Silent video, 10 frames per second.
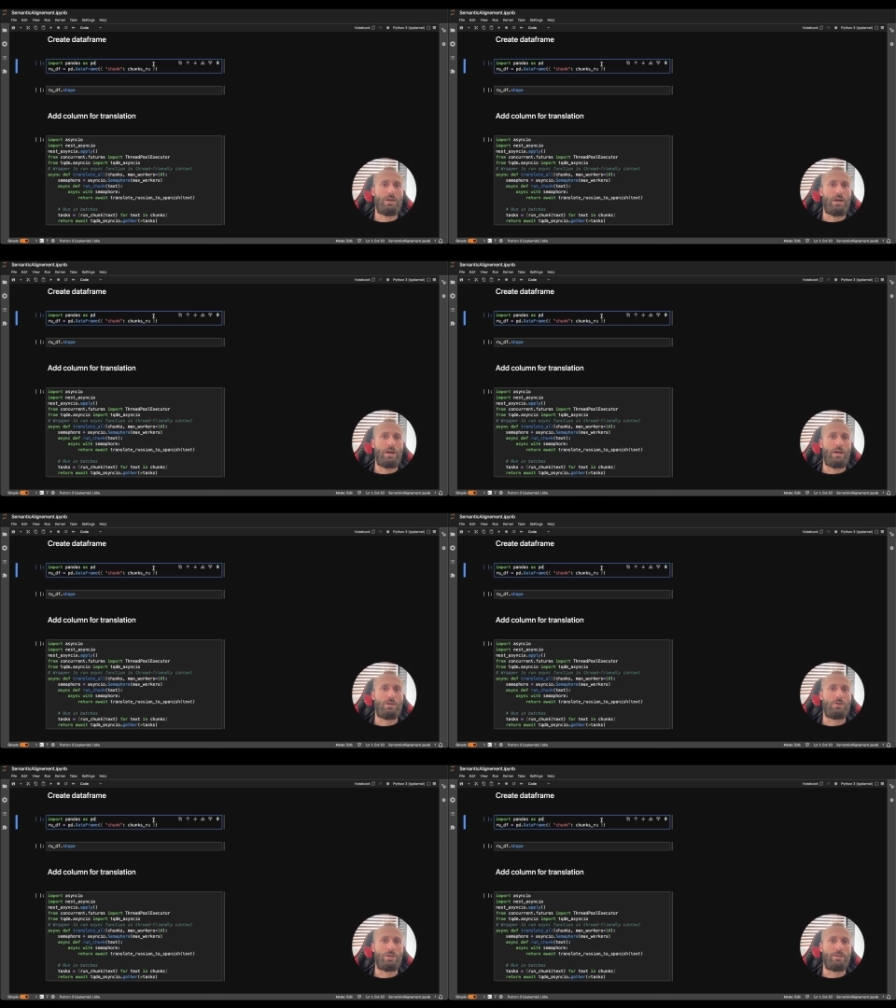
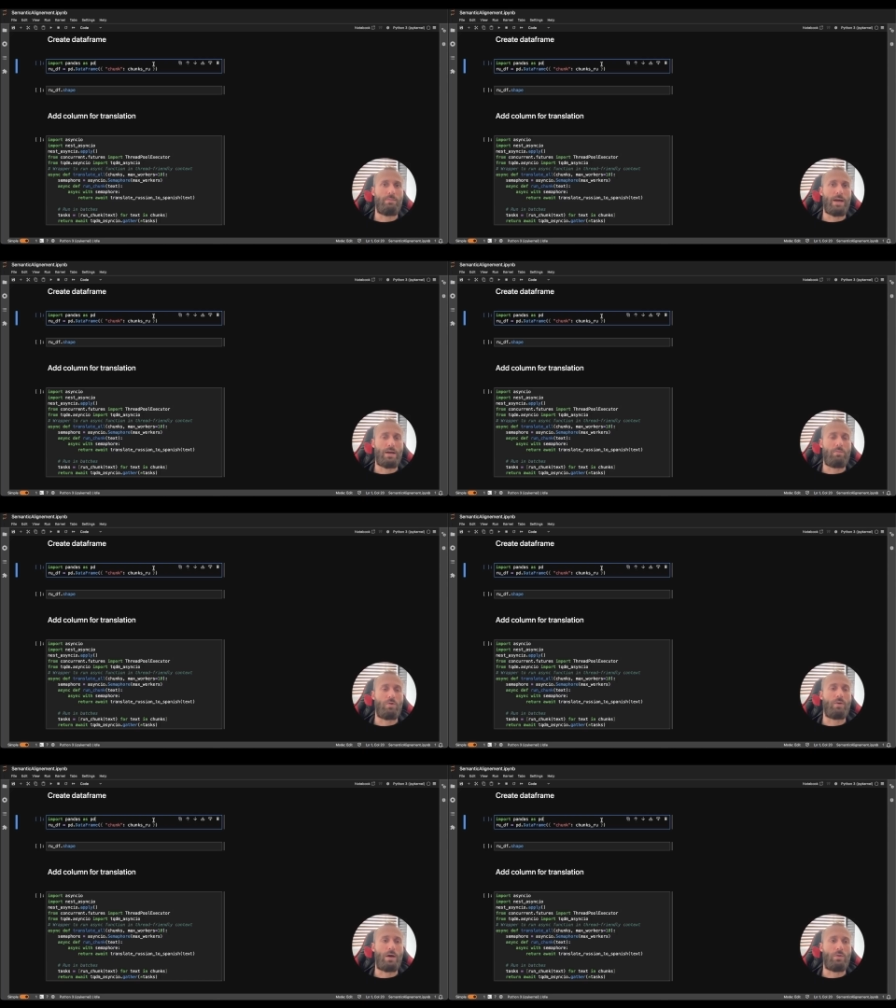and the backup
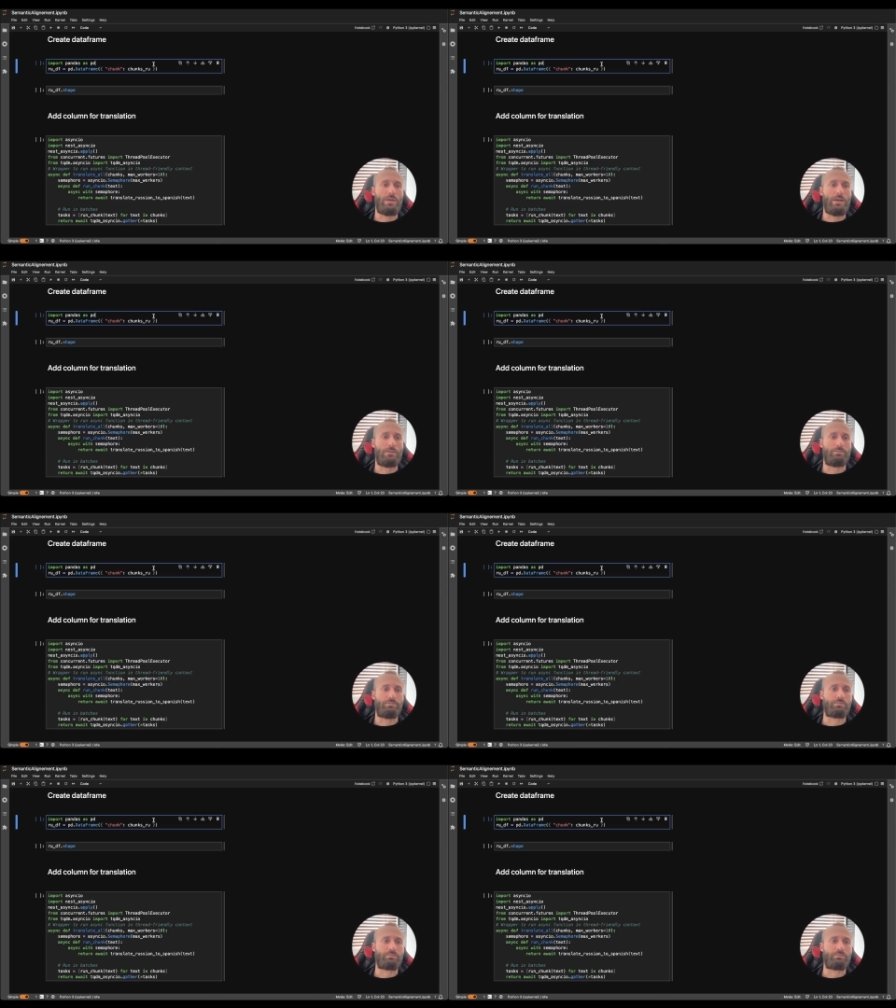of our data.